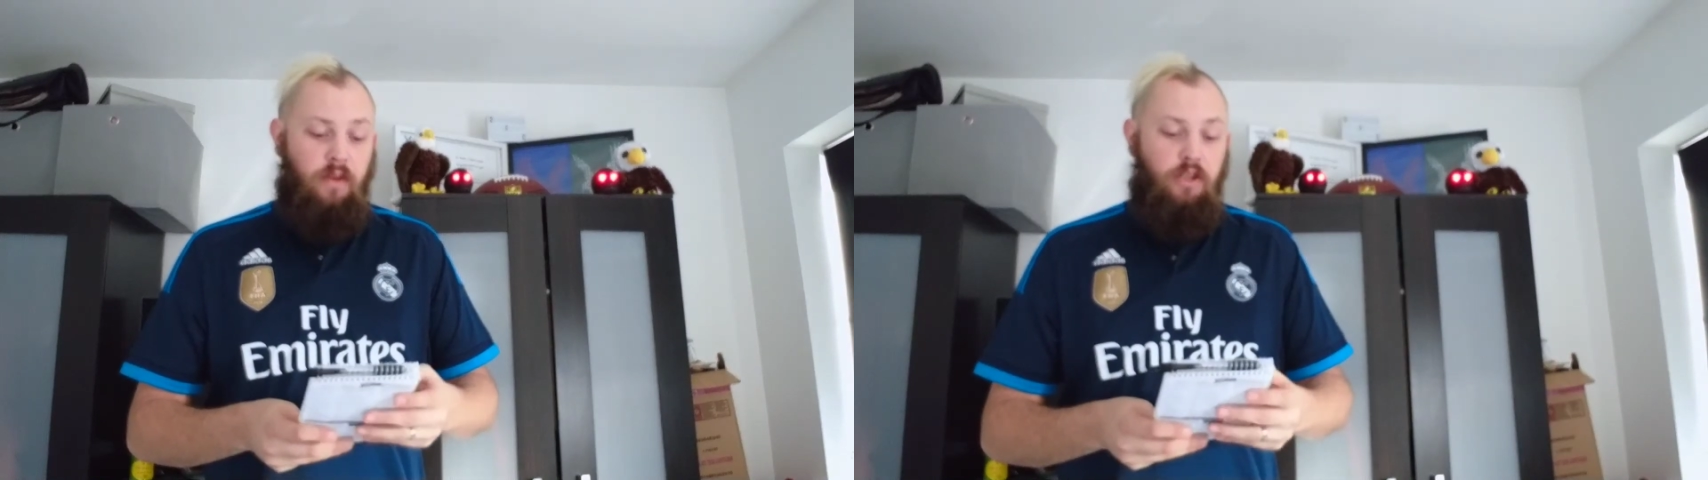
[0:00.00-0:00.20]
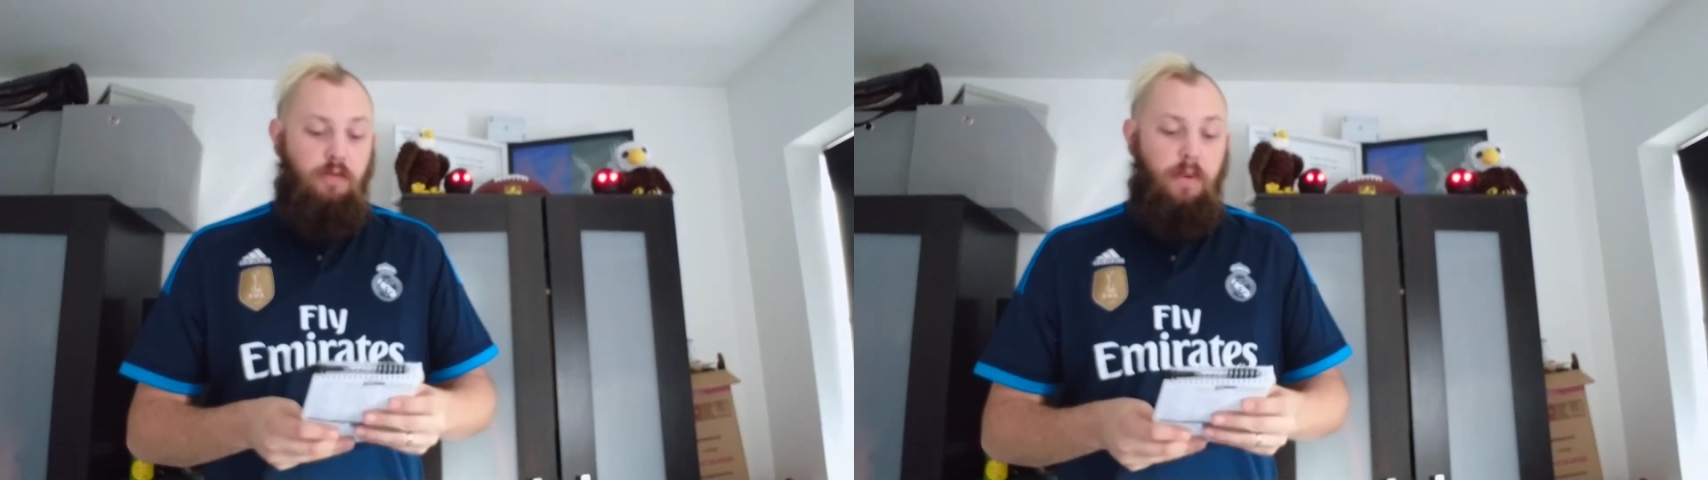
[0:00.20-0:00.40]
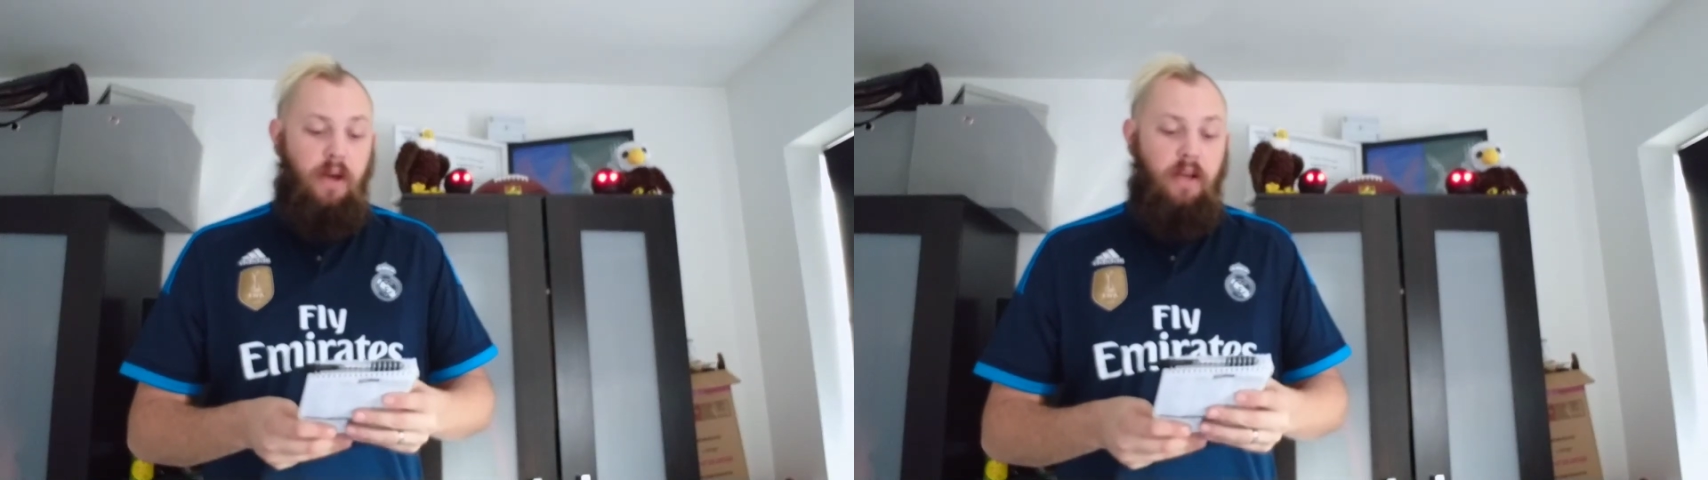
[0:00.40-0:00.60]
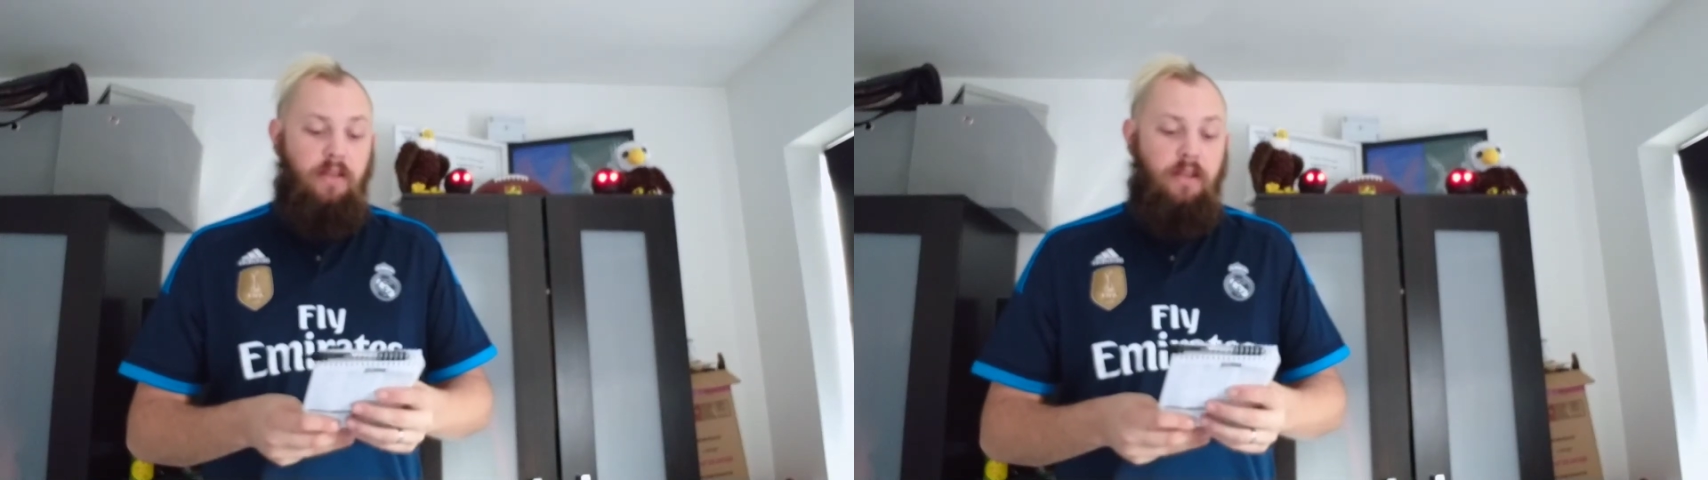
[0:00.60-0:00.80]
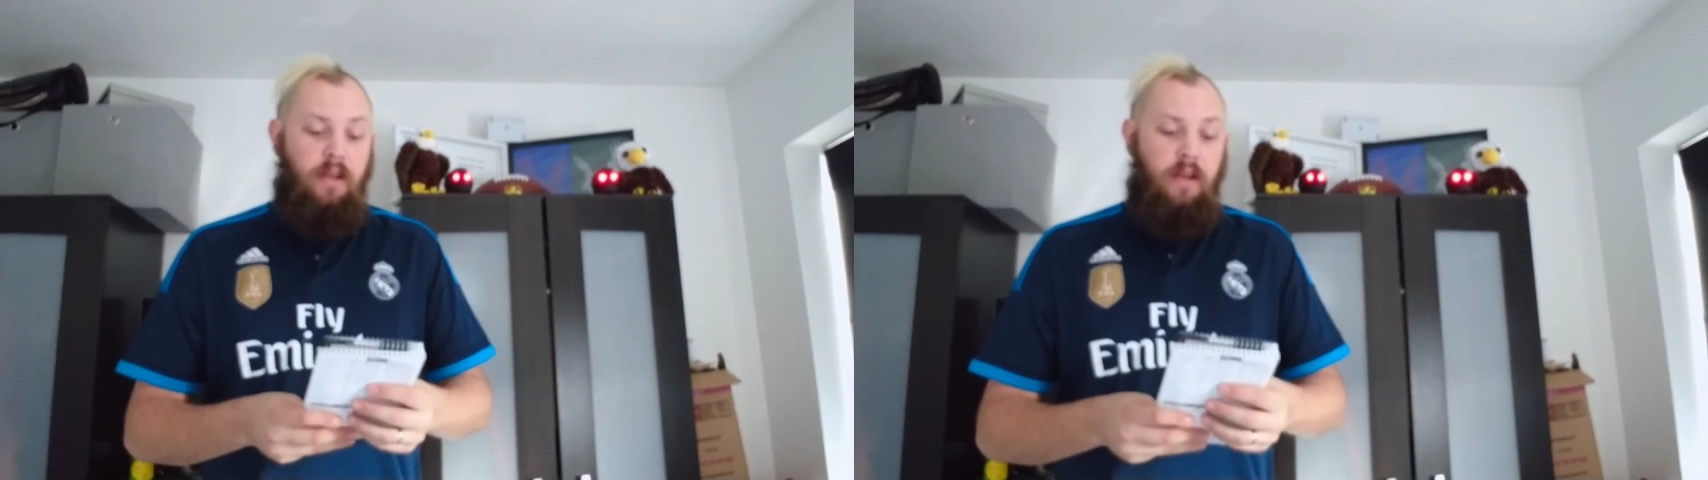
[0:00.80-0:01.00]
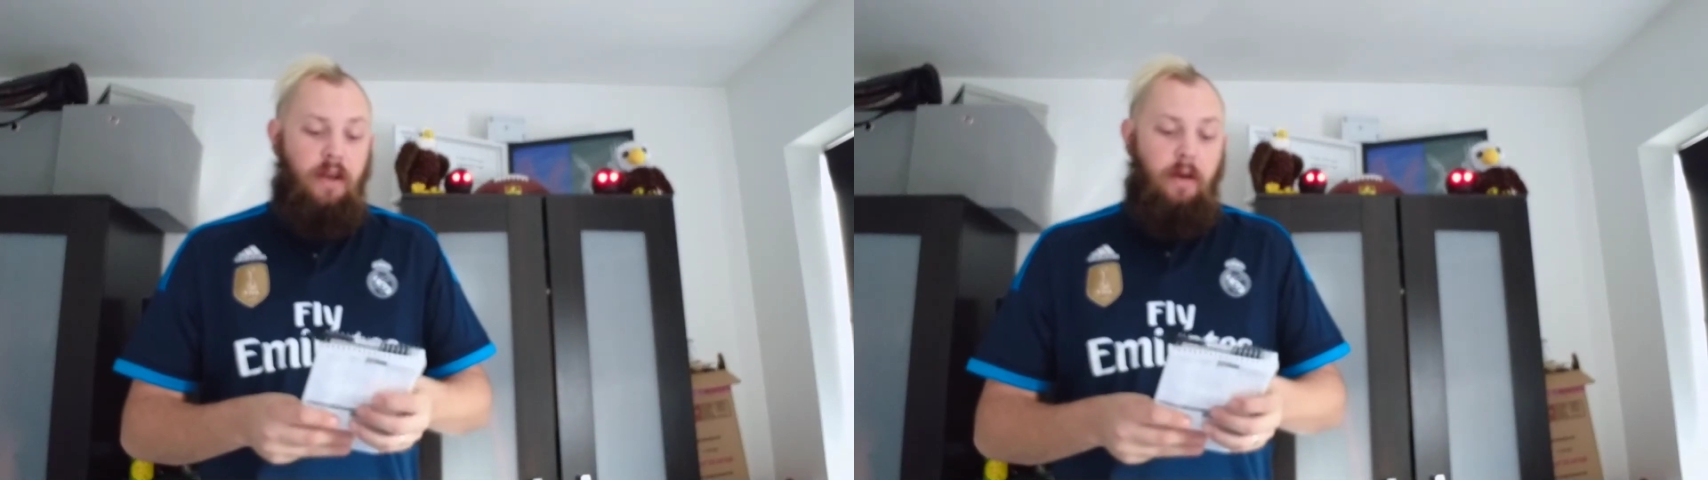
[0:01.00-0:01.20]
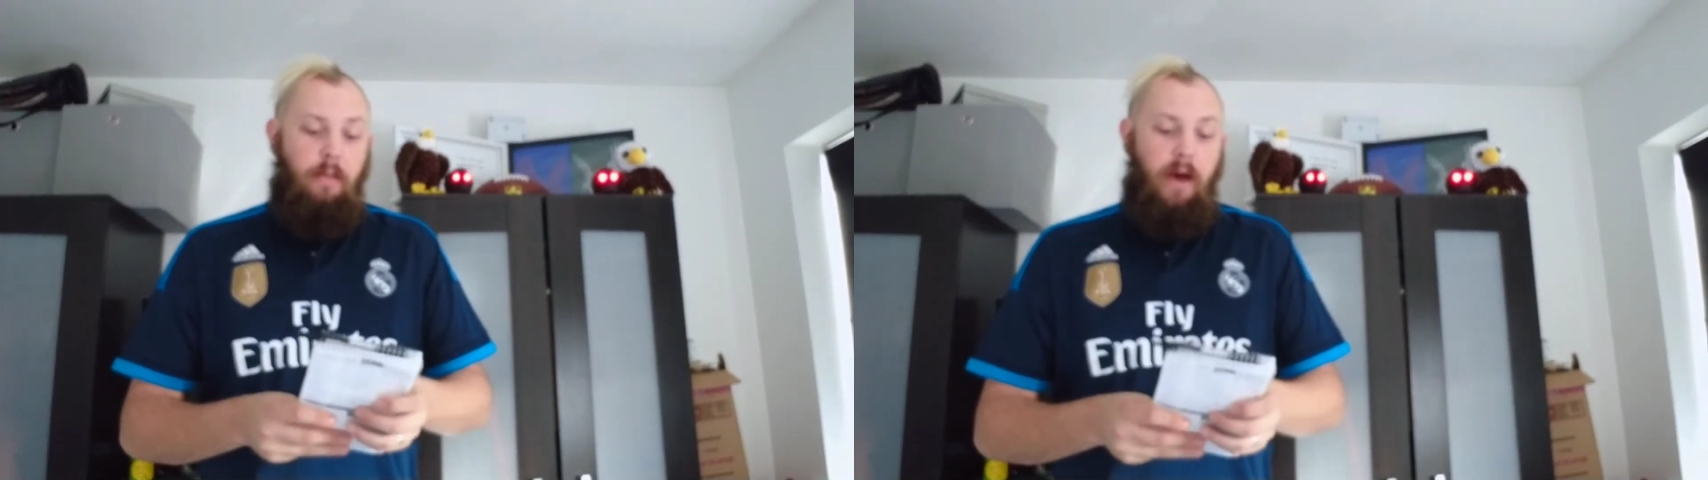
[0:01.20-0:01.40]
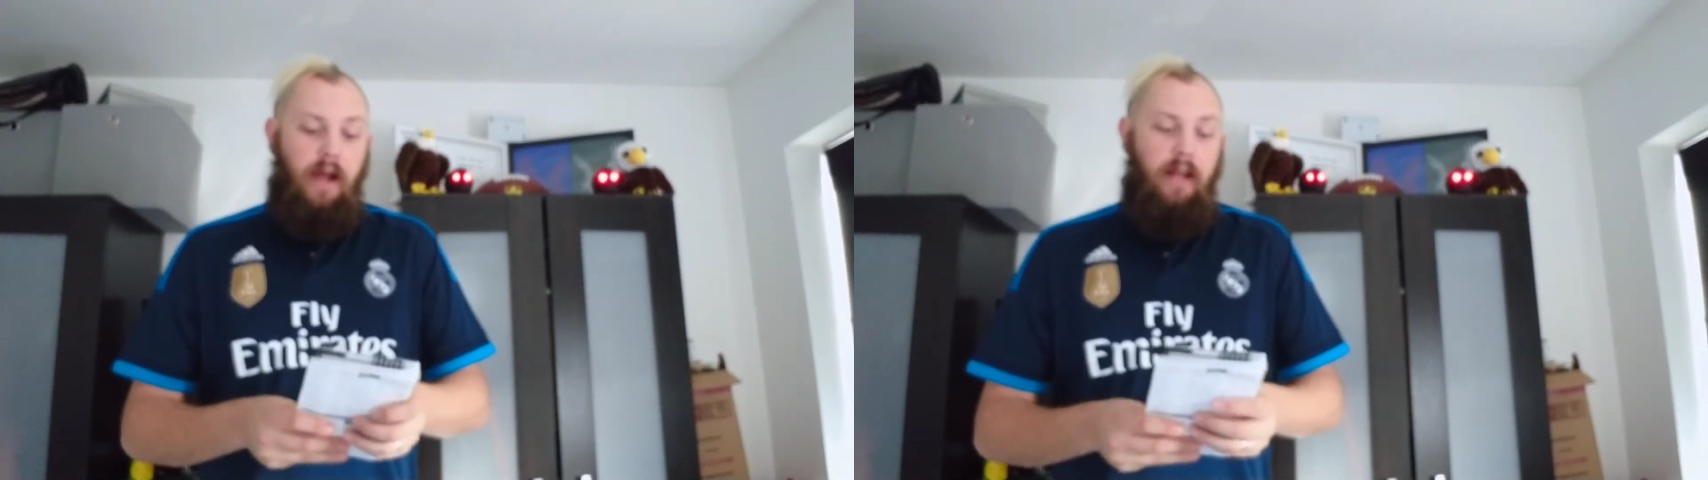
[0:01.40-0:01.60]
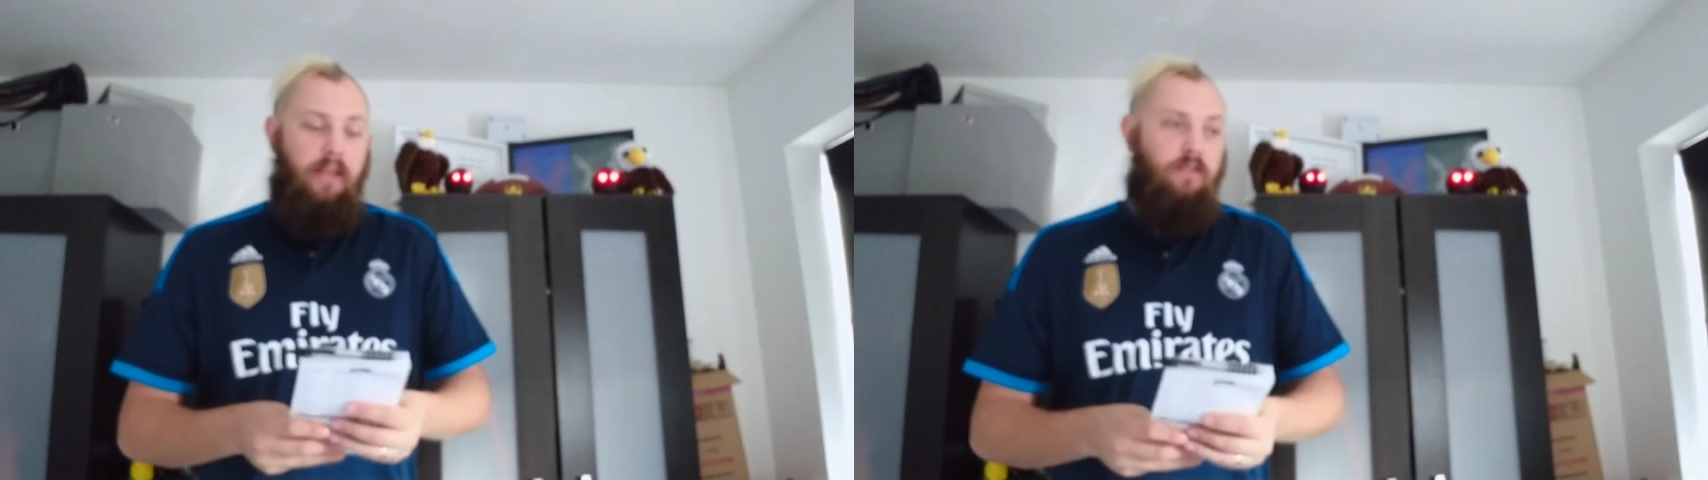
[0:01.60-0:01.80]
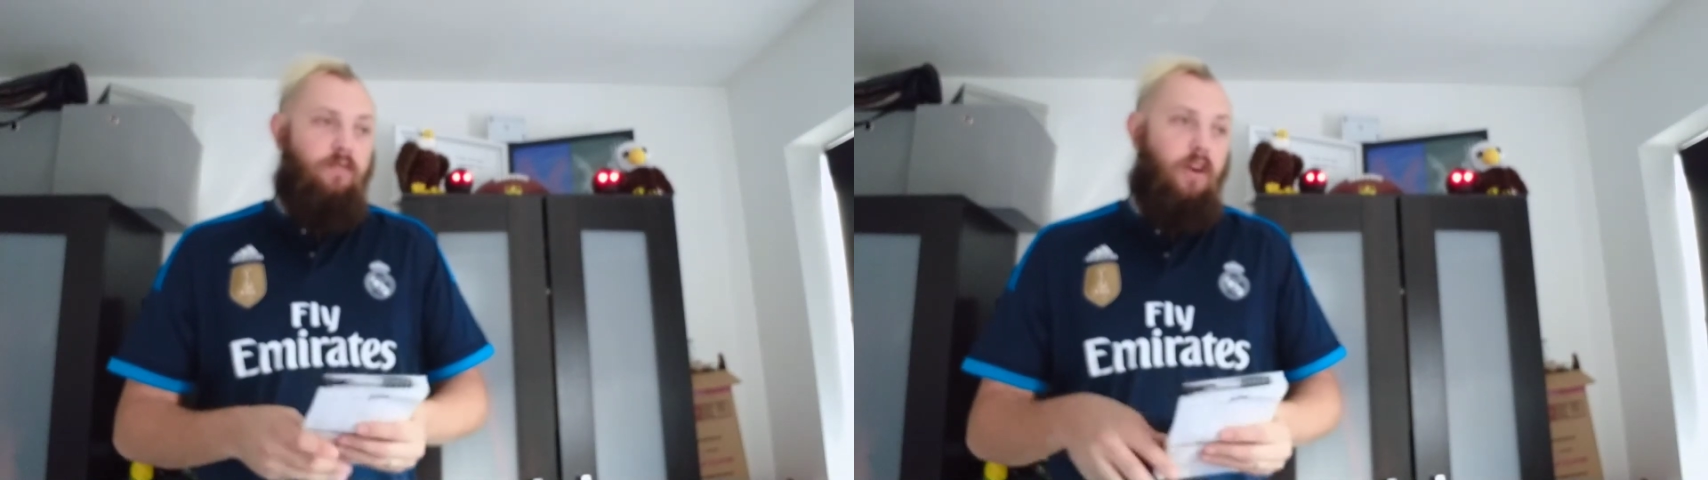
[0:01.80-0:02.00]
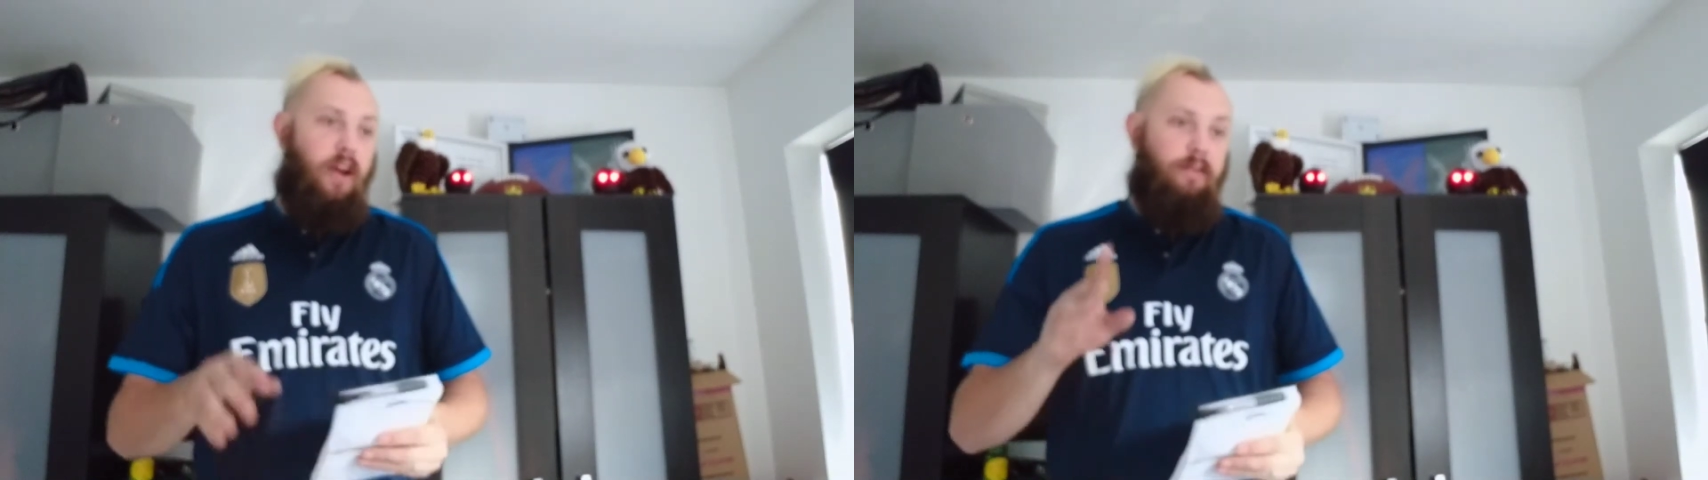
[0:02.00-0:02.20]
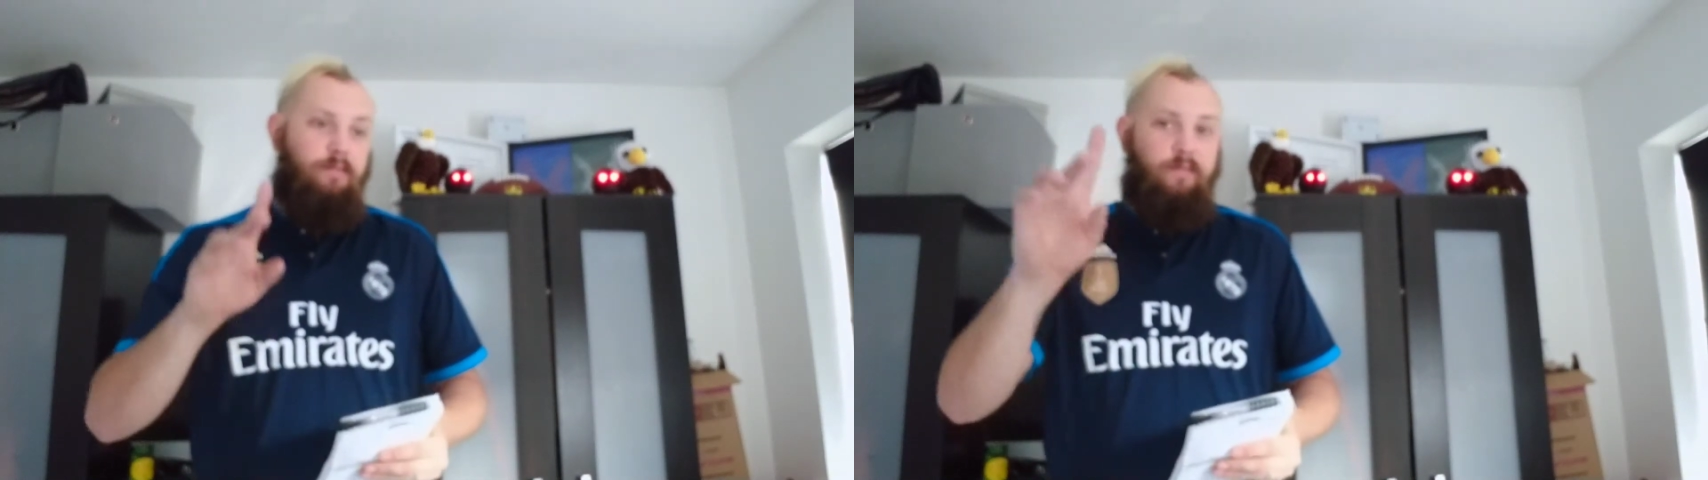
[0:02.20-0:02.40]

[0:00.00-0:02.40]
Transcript: Spurs, Palace. Right.